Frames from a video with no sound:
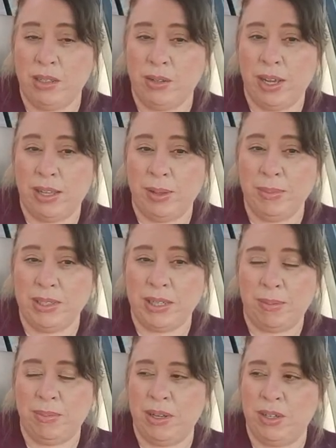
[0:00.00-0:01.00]
yeah, let me
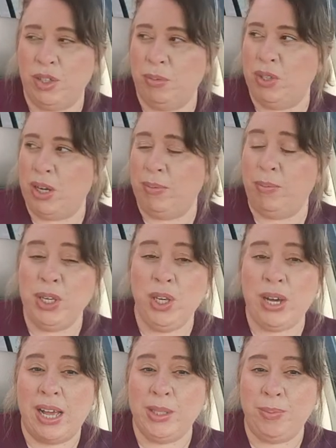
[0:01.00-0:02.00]
stop jibber jabbing, but
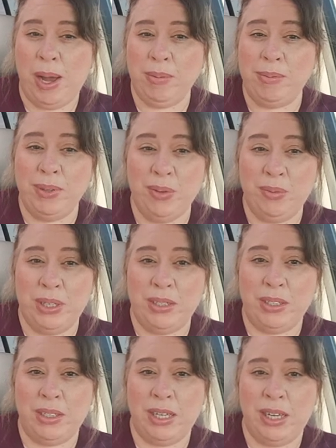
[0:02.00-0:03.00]
you guys probably
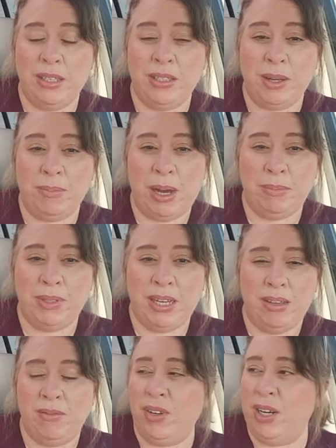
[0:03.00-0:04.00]
will see some
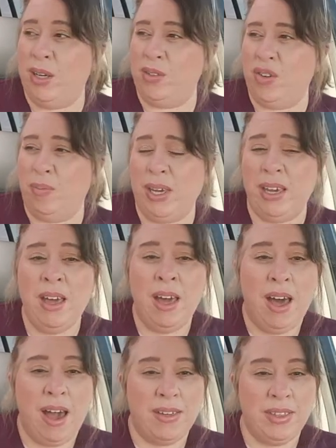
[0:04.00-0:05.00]
update videos from me.
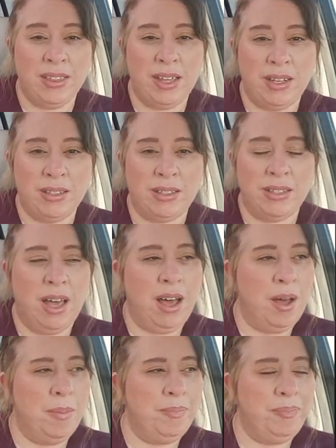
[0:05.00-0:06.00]
I think that's,
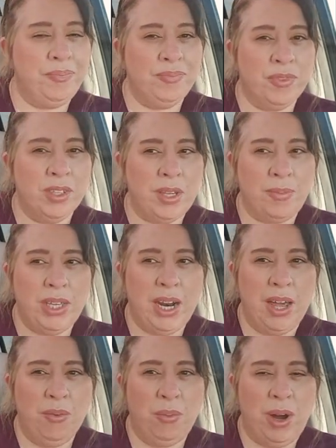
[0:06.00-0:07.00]
something
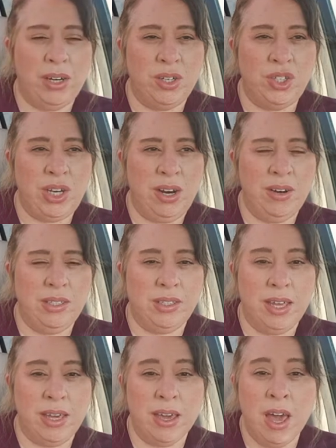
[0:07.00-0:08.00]
I want to share
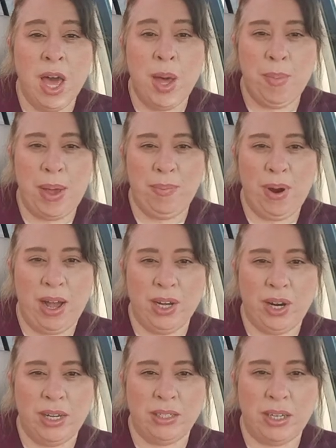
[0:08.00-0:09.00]
is like my
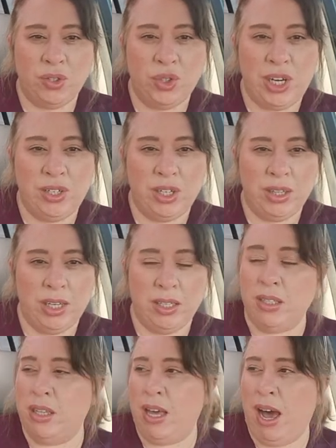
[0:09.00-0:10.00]
progress on changing
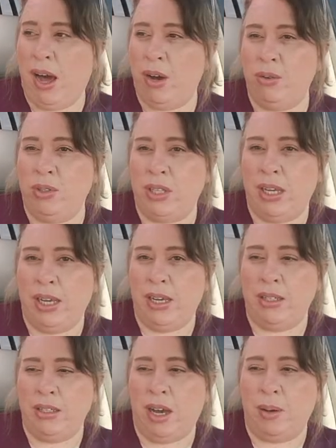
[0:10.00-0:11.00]
things in the house
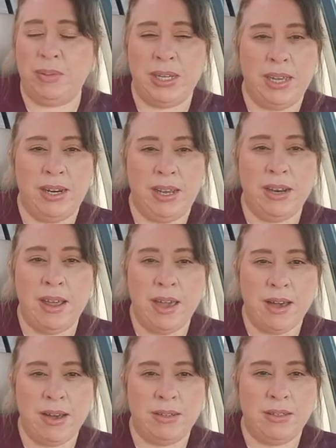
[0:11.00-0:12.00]
and updating
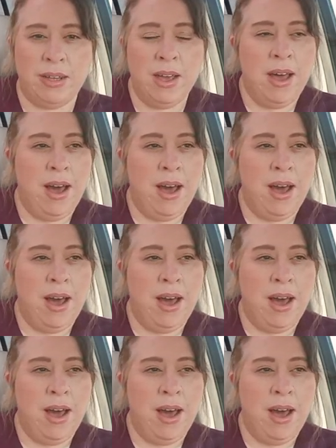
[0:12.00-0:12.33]
and